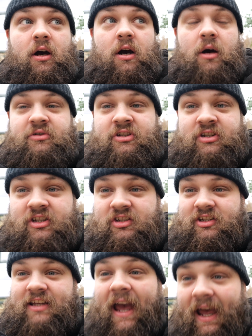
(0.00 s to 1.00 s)
I wasn't
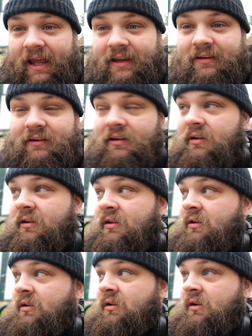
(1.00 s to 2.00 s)
scared,
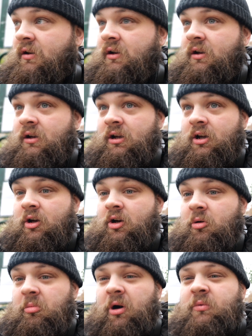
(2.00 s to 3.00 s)

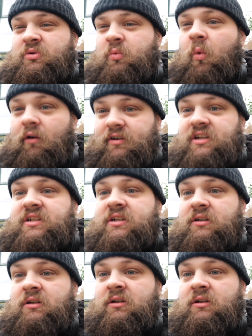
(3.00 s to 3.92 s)
but I was worried.